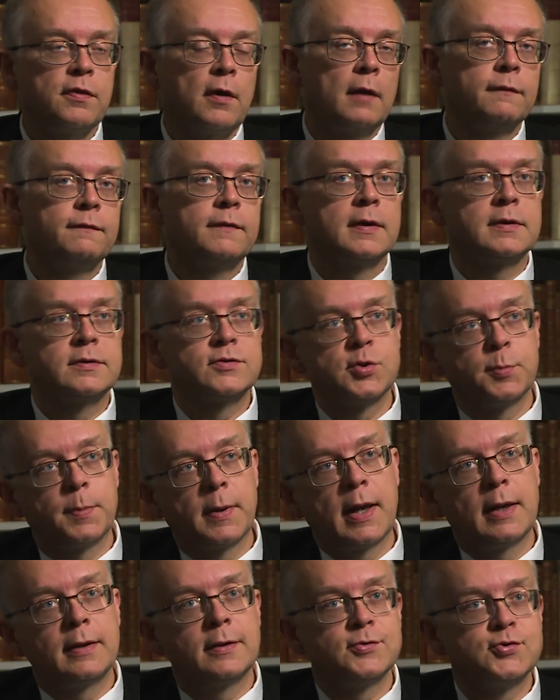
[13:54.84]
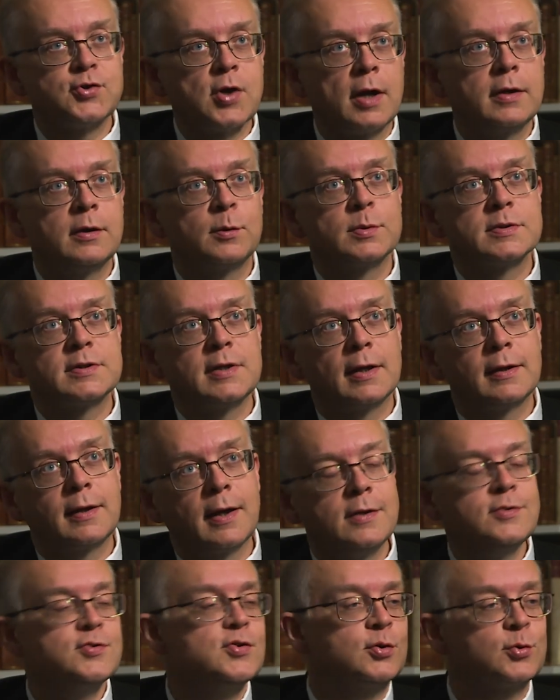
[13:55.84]
thought that Japan and China was
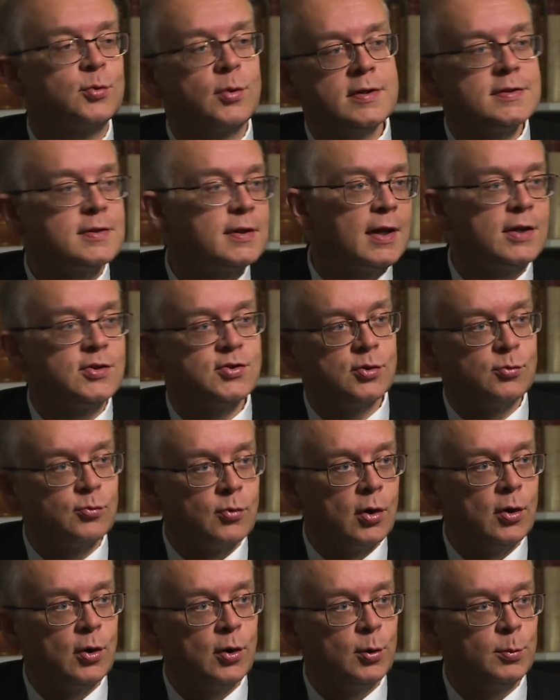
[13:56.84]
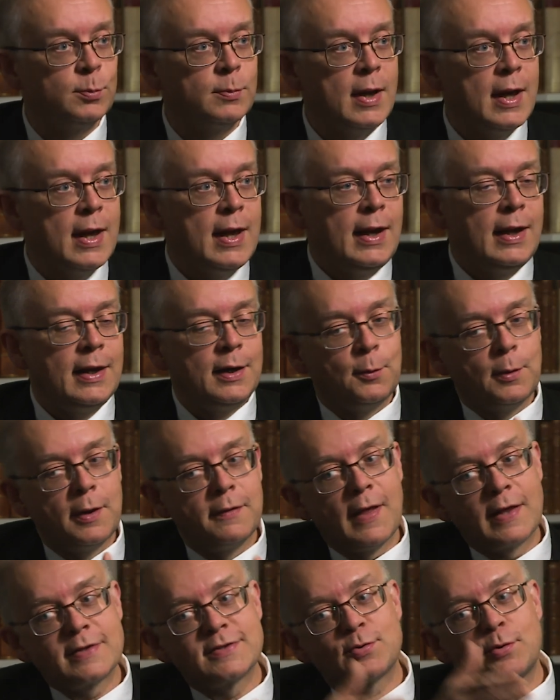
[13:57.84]
like ancient Greece and ancient Rome, in a
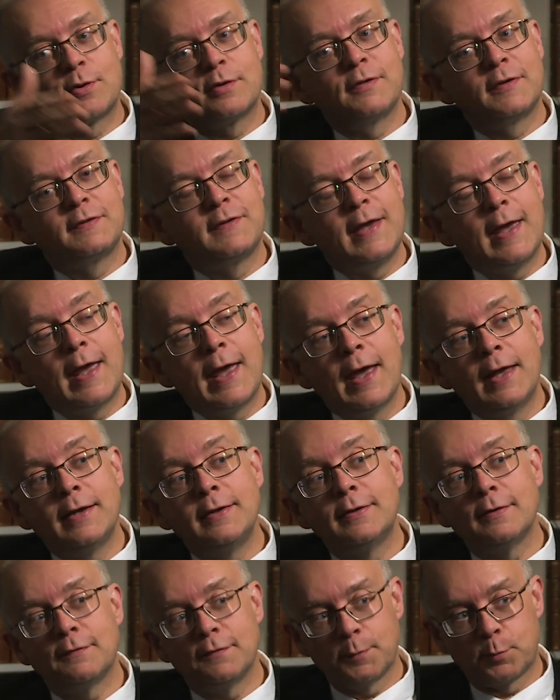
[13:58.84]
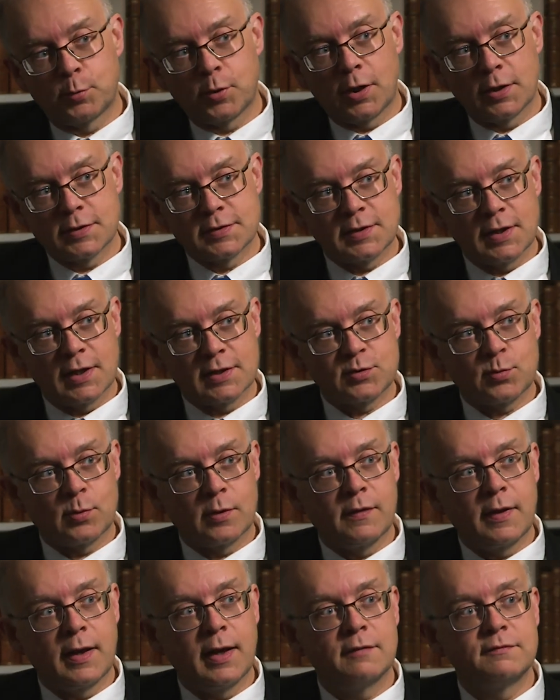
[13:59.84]
way, that's sort of at the end of the process
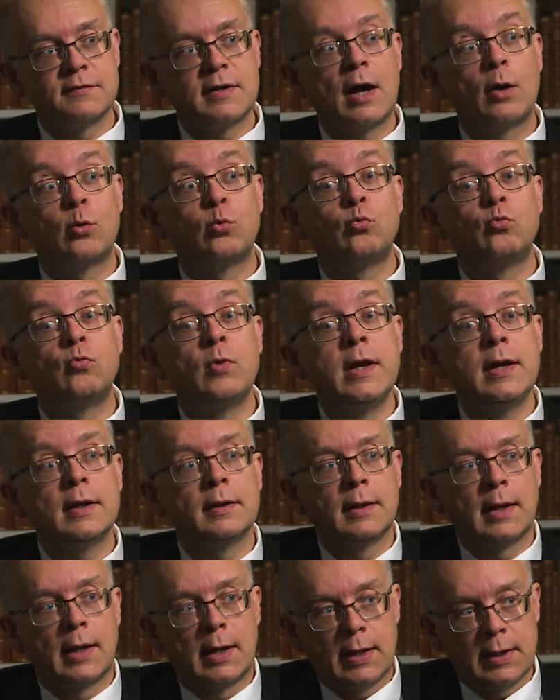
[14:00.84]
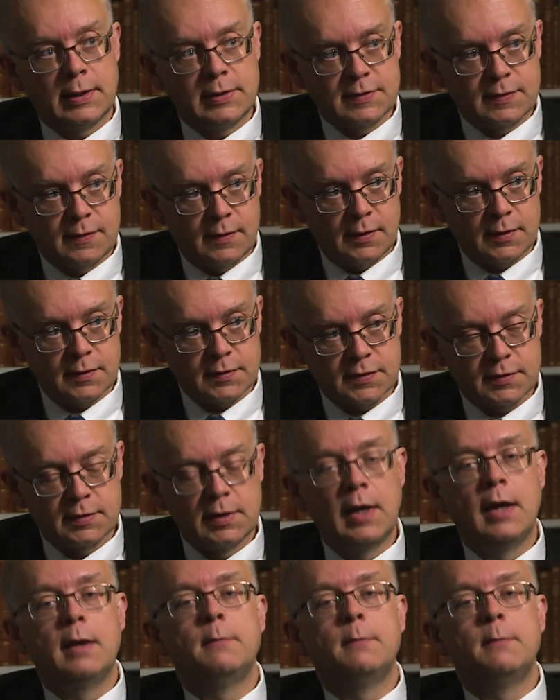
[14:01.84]
where they have now realized this